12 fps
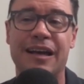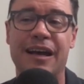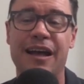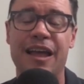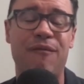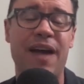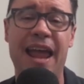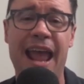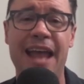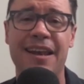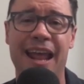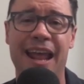Uh, if I
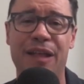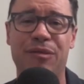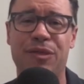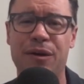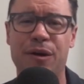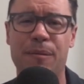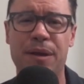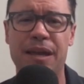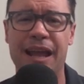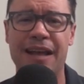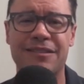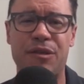hadn't had
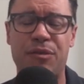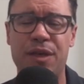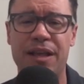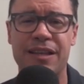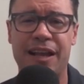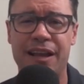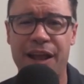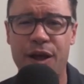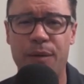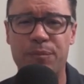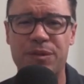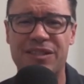therapy as a thing that could
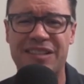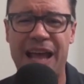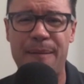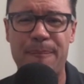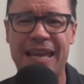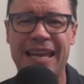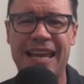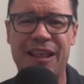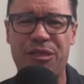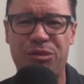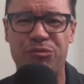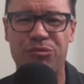help step me
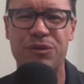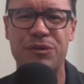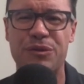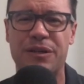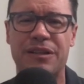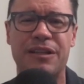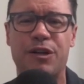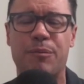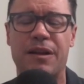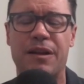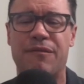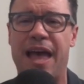through a little
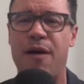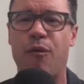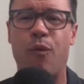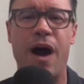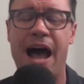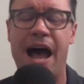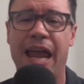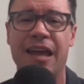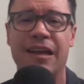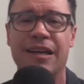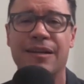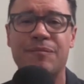bit of that
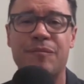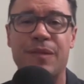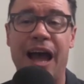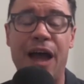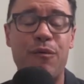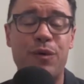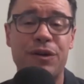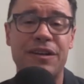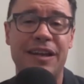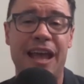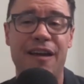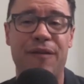why, I
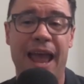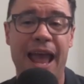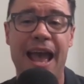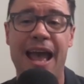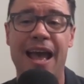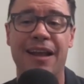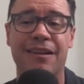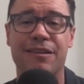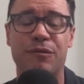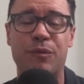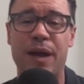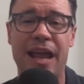wouldn't have had
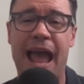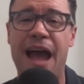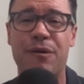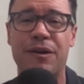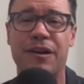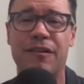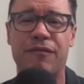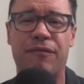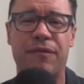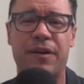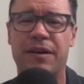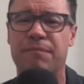the way out of
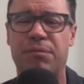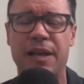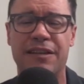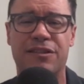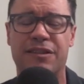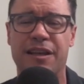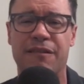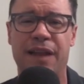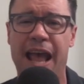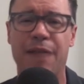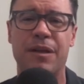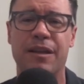a place that
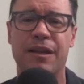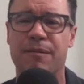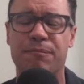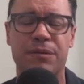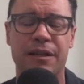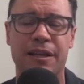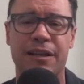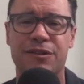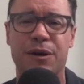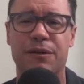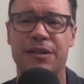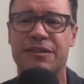had me completely and
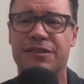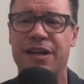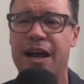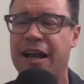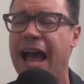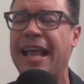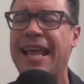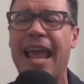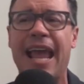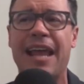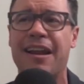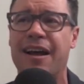totally stuck. I
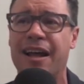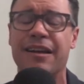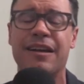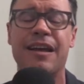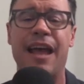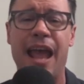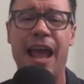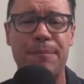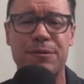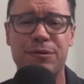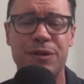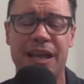cannot,
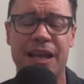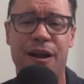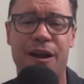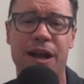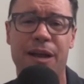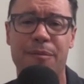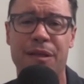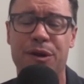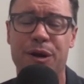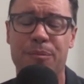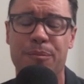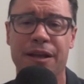absolutely cannot recommend
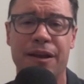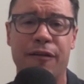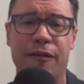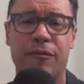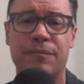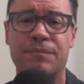therapy enough.